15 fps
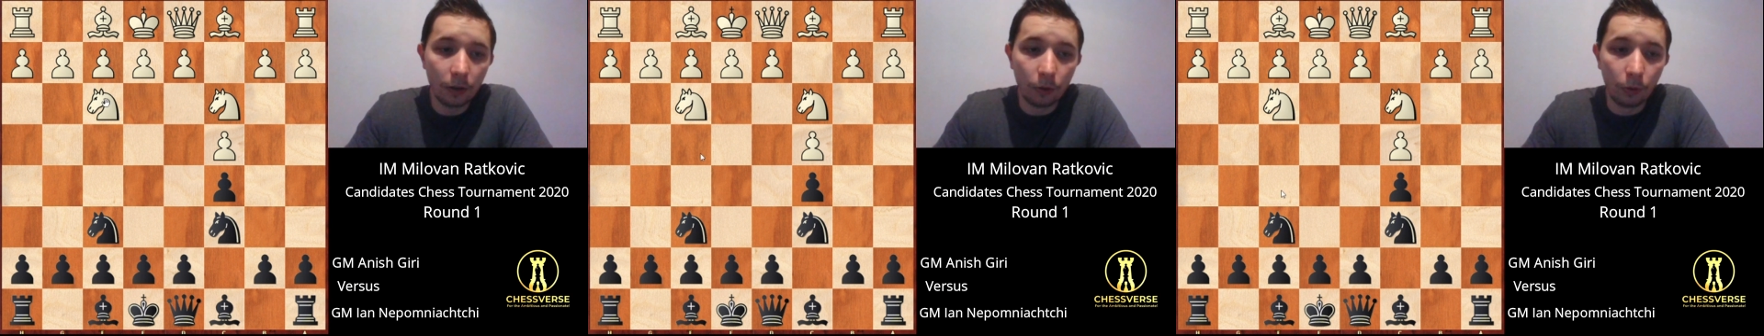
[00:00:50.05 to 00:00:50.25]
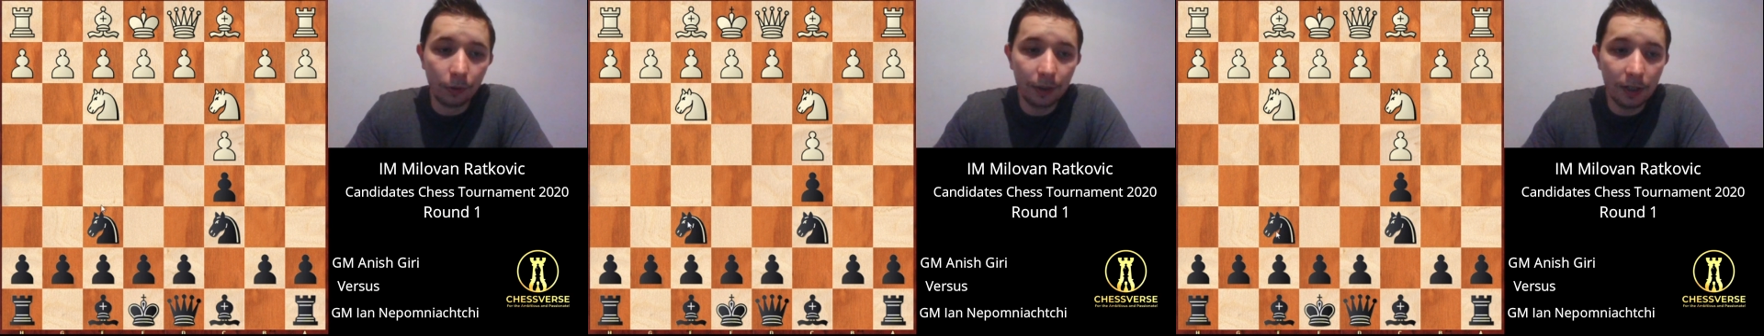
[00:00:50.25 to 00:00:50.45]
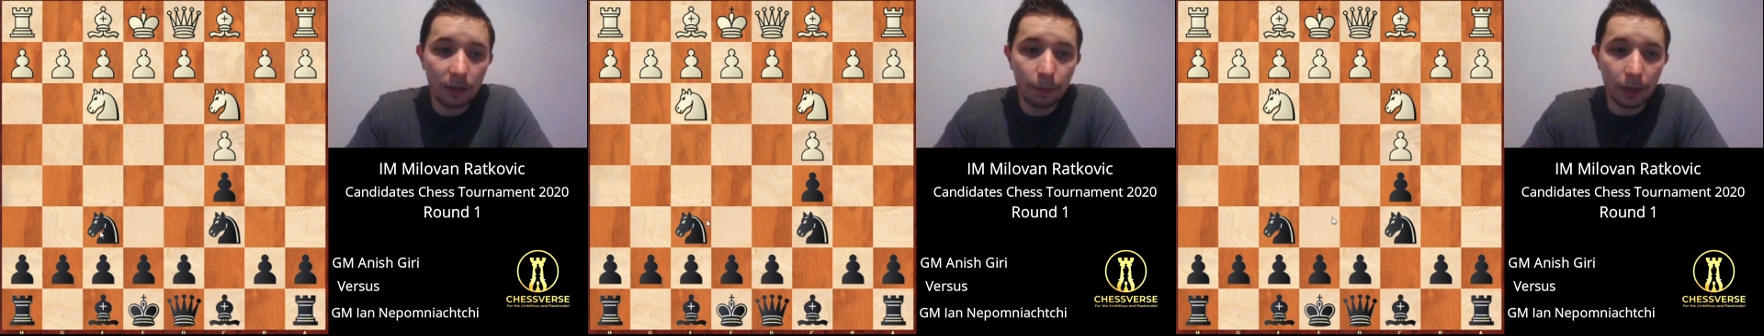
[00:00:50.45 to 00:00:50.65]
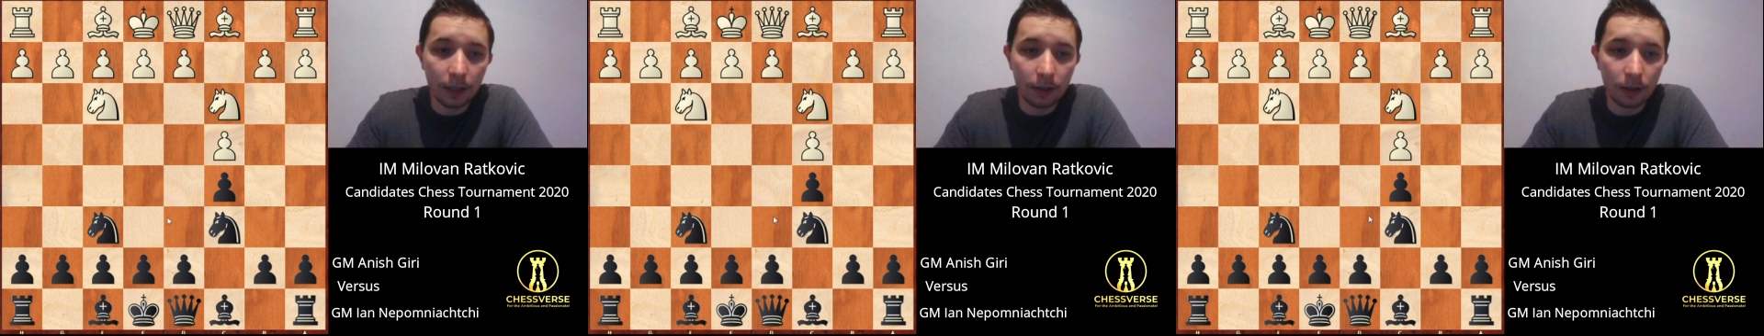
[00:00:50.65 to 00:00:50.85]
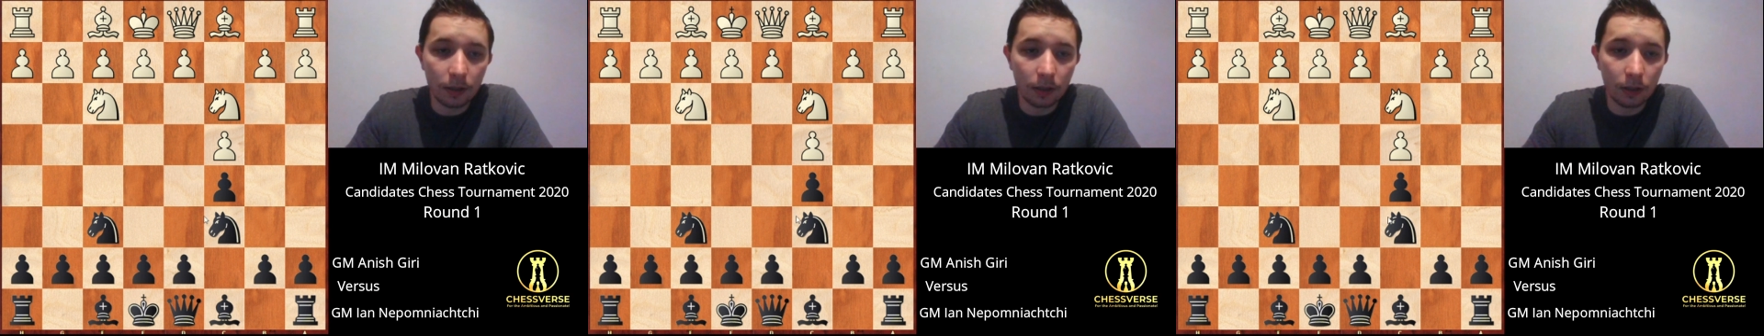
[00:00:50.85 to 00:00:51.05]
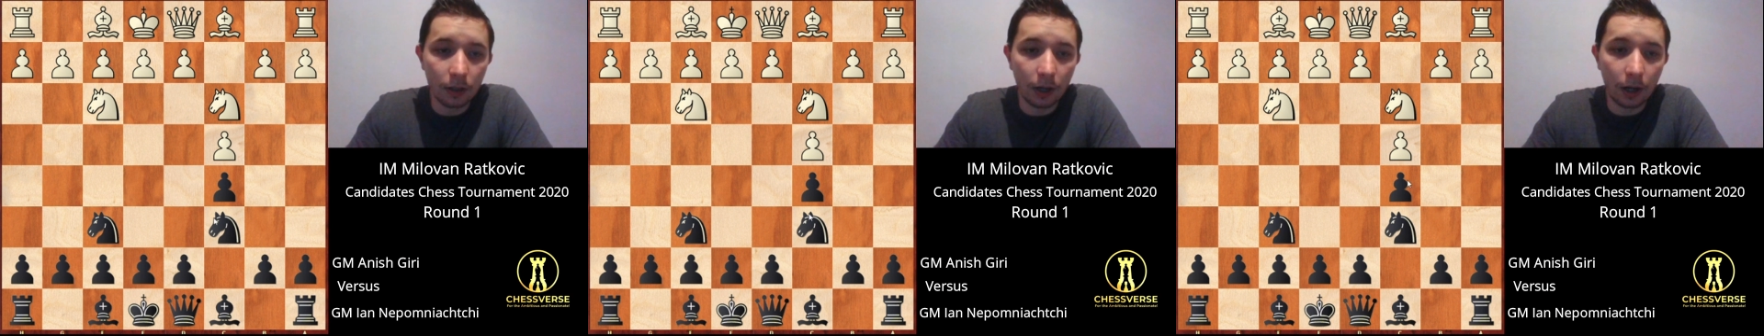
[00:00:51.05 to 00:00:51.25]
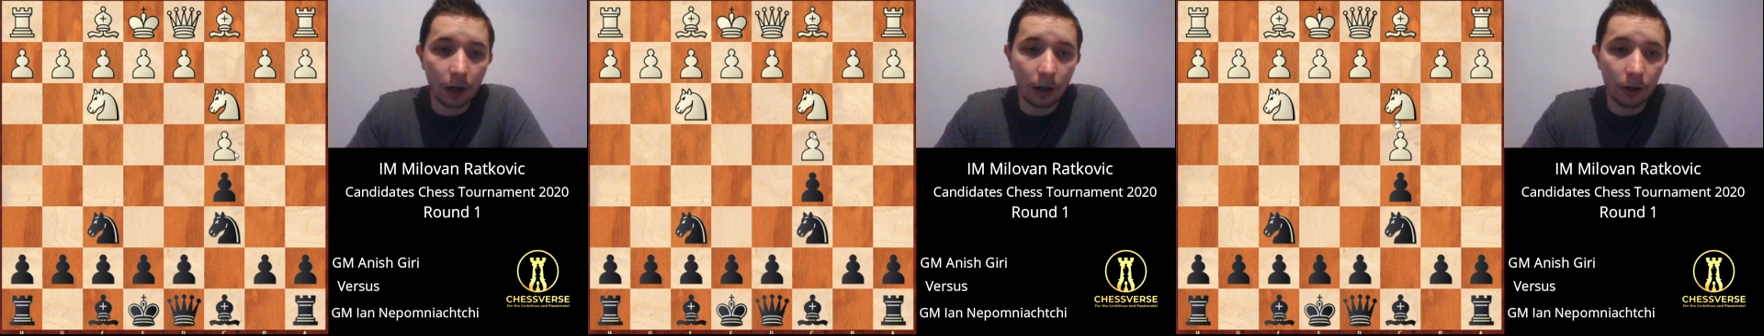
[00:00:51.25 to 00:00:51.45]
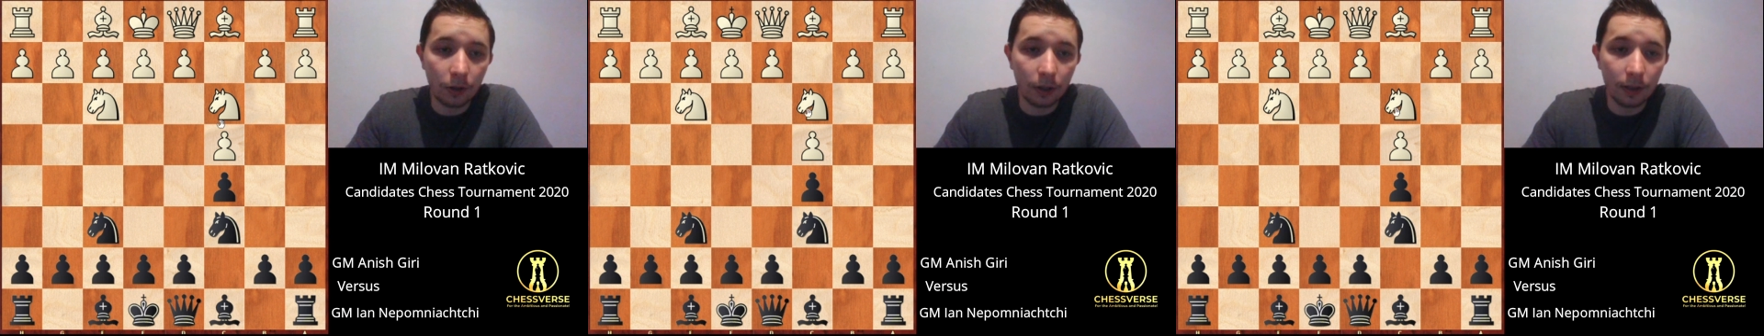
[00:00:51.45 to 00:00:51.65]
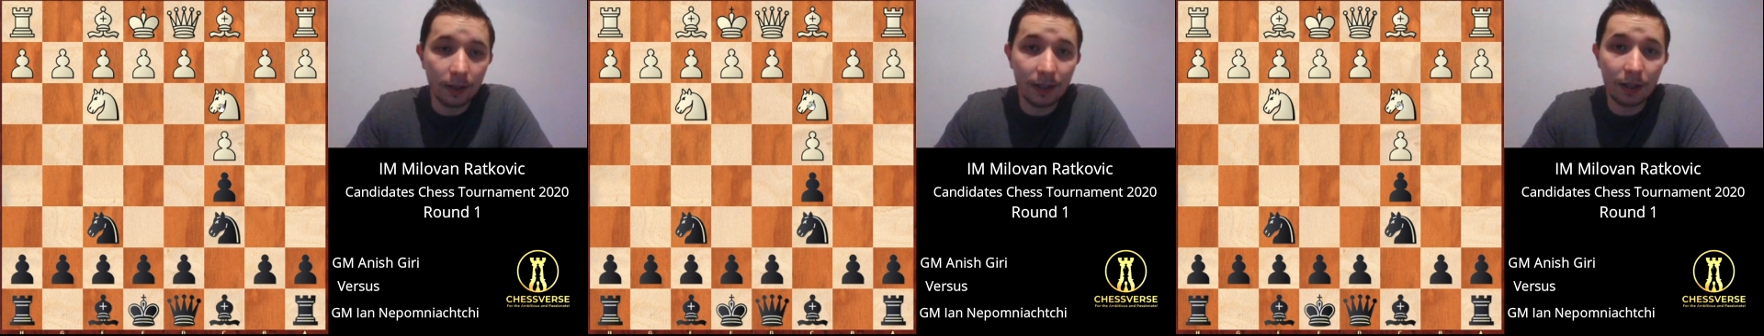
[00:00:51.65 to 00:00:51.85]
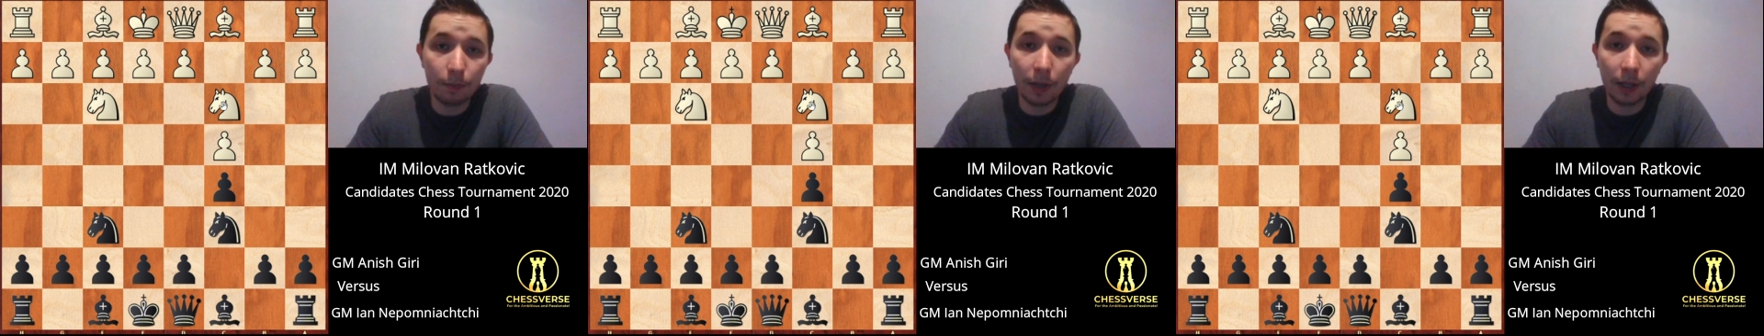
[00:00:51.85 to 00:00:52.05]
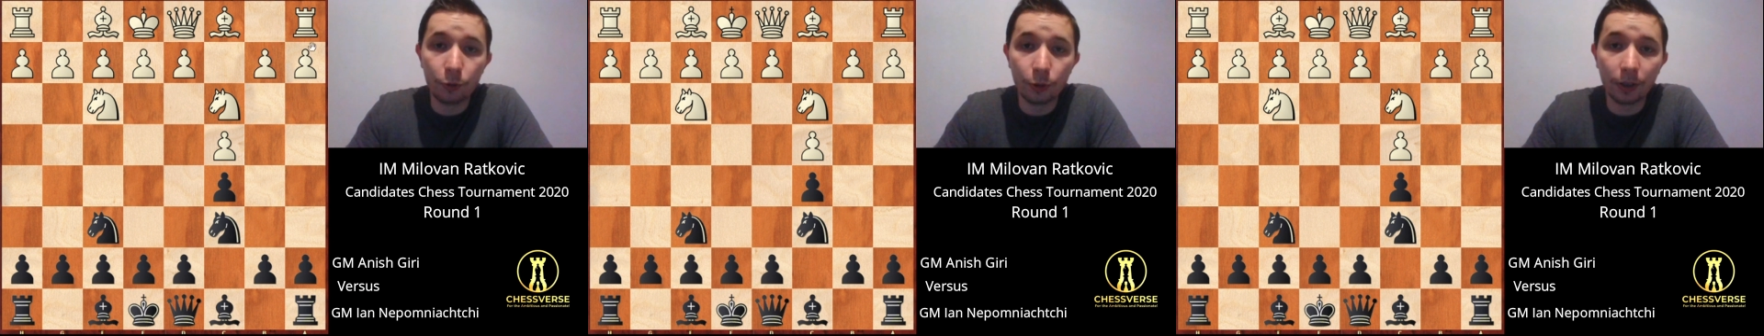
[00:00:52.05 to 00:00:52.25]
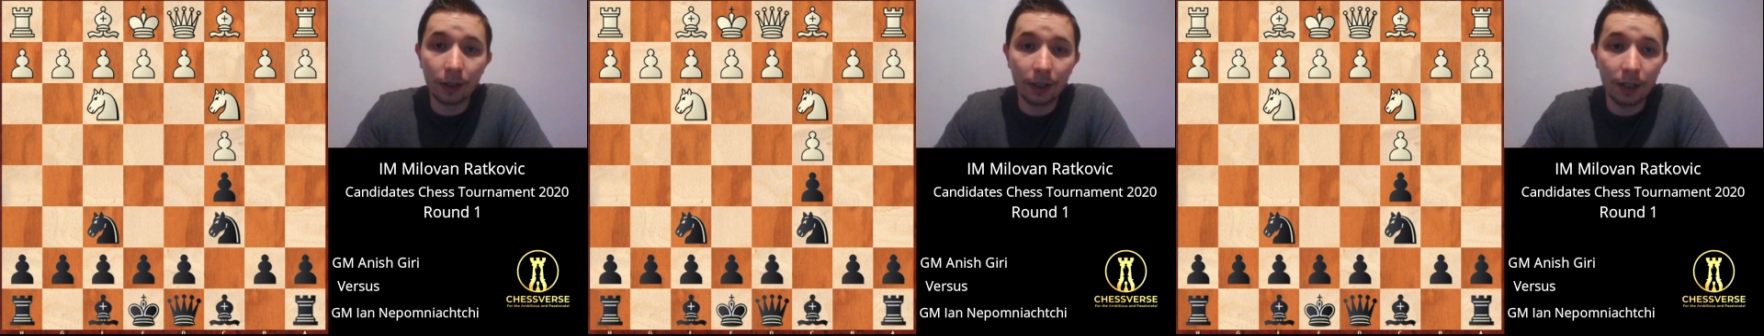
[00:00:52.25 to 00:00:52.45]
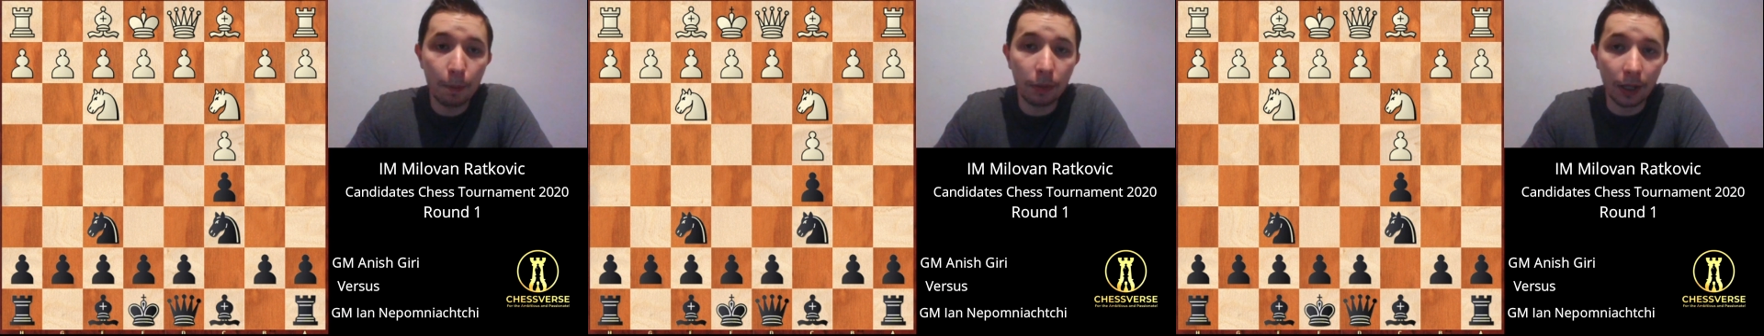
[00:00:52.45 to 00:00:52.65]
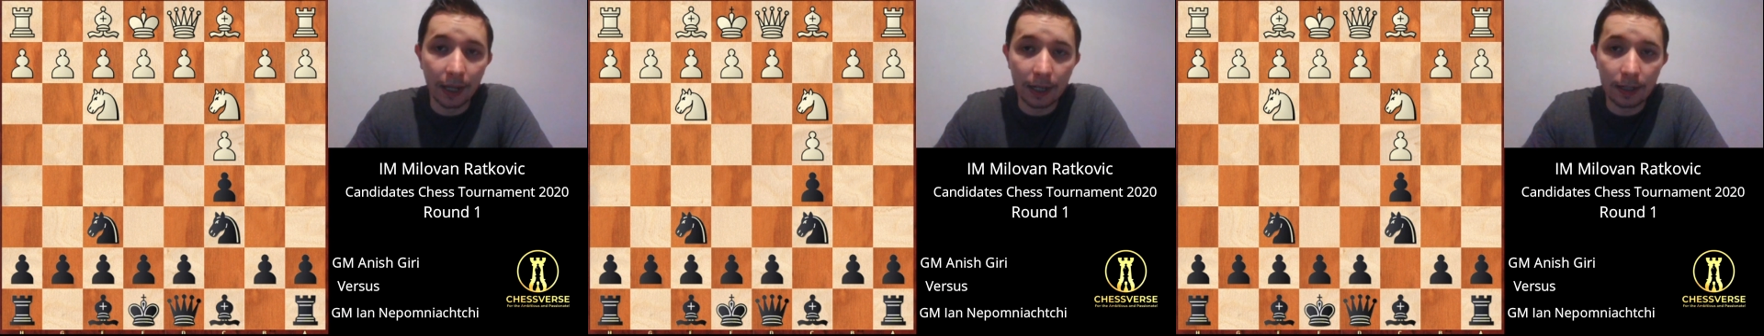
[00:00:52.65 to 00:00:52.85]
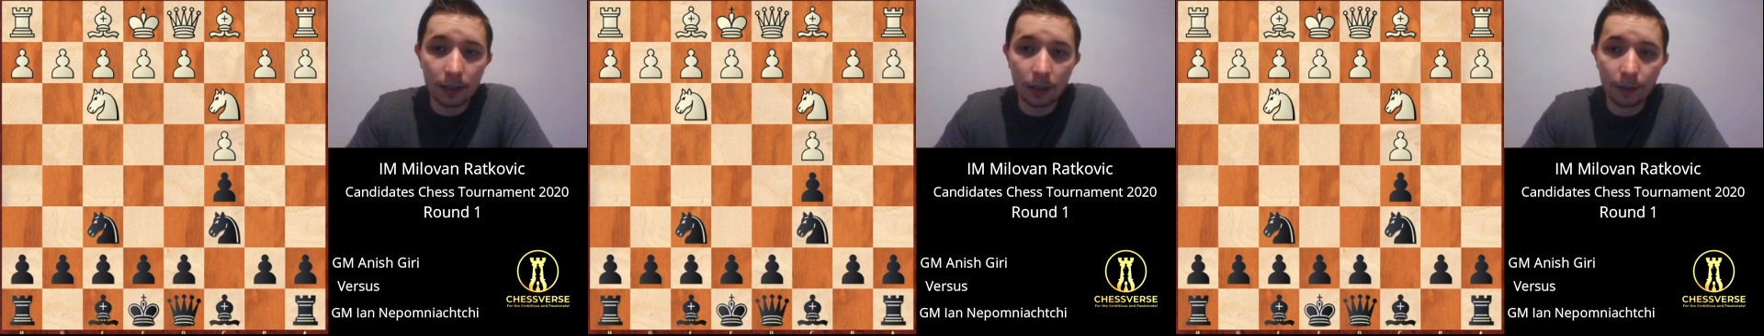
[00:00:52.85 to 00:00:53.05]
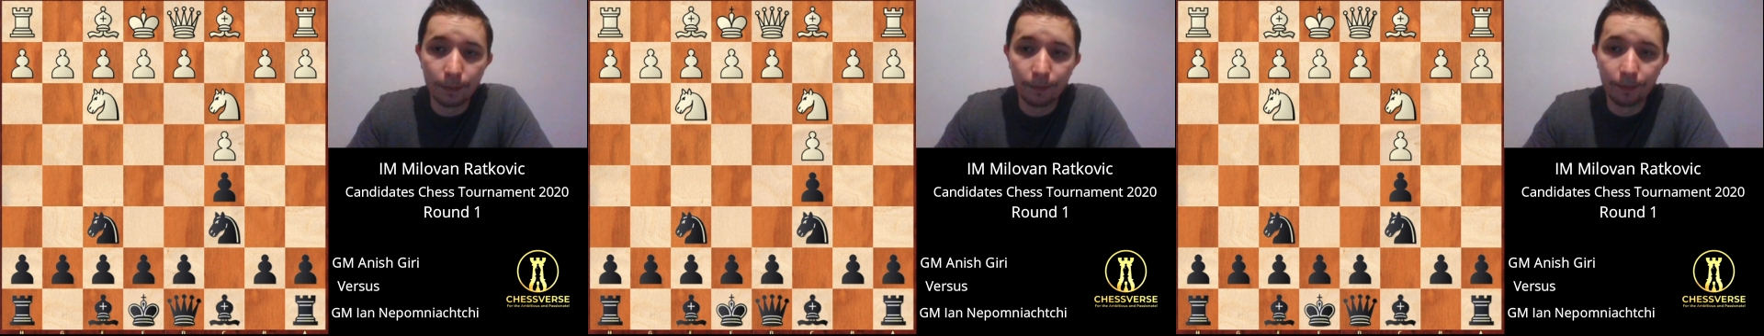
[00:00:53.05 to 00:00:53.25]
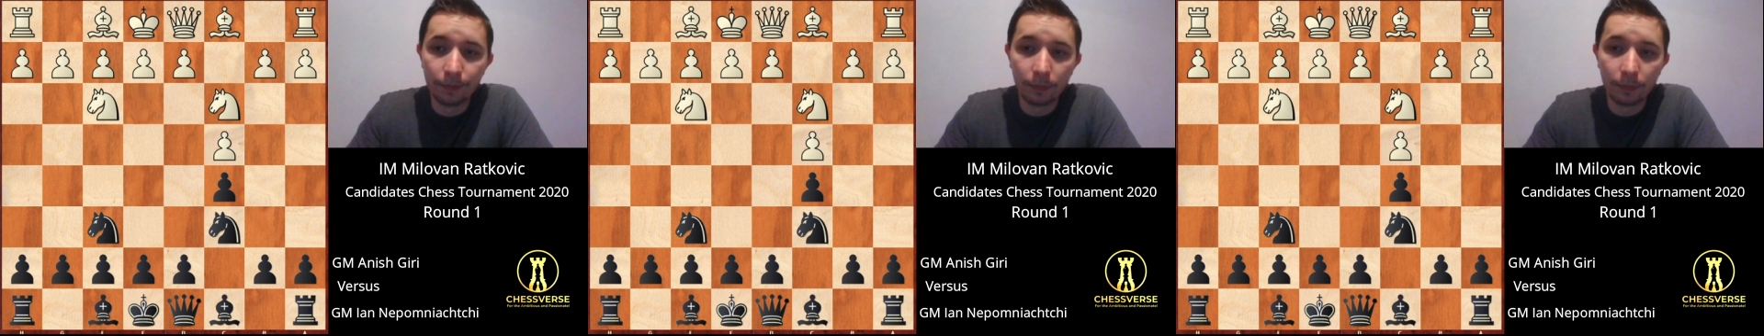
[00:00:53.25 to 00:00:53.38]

all these pieces are symmetrically placed.